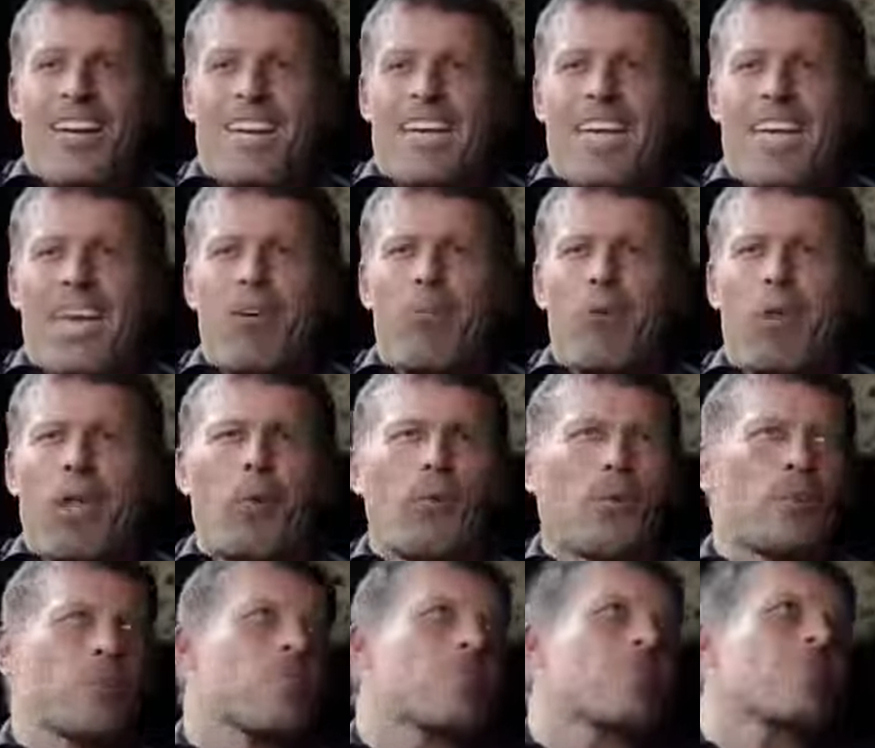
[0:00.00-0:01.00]
When he
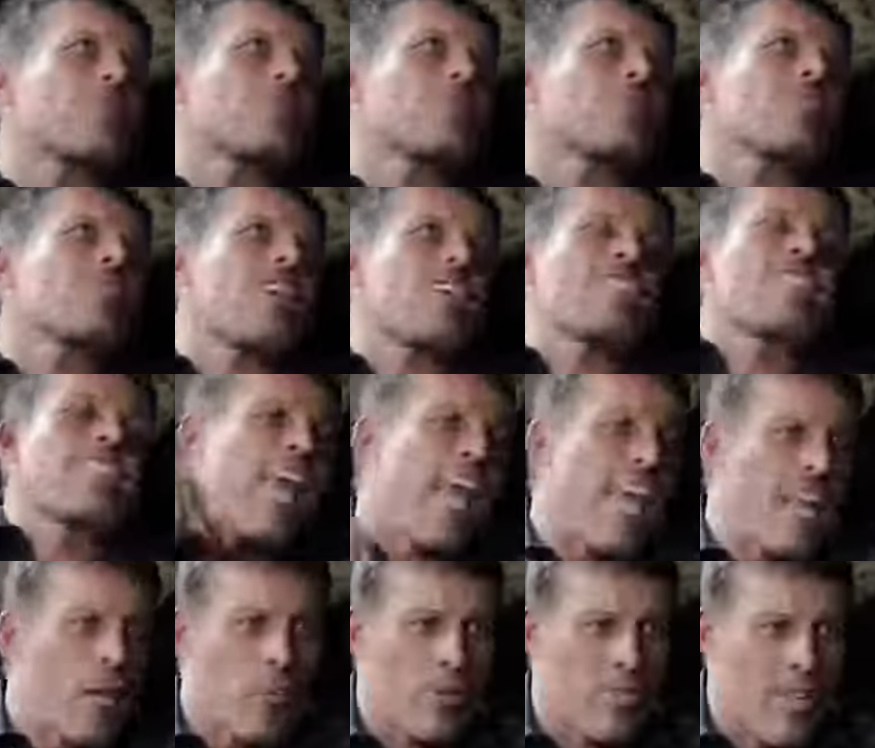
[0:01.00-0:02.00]
was
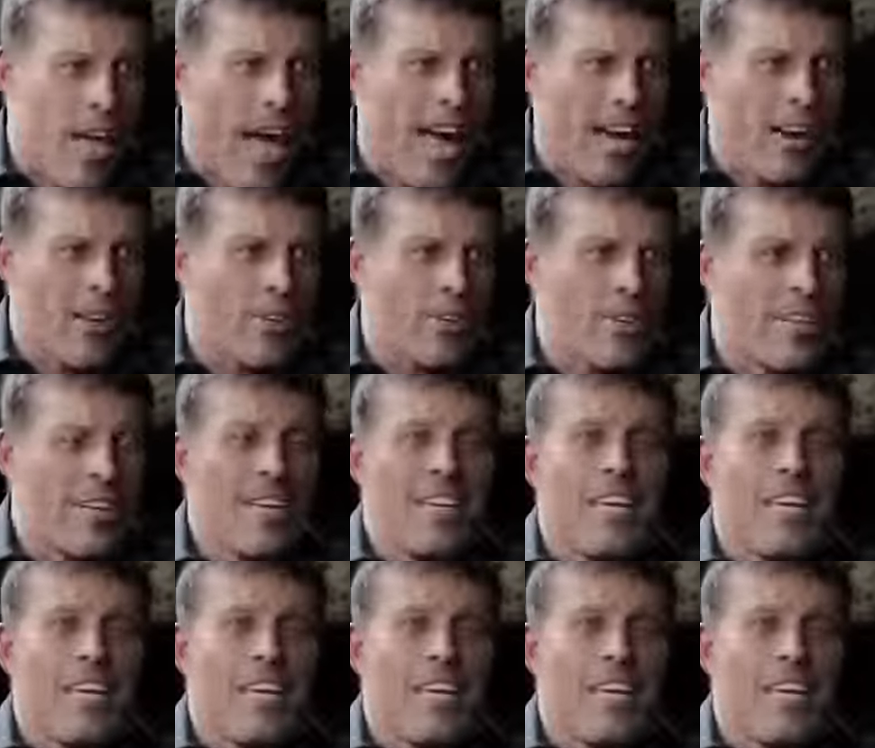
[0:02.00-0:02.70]
68, he retired.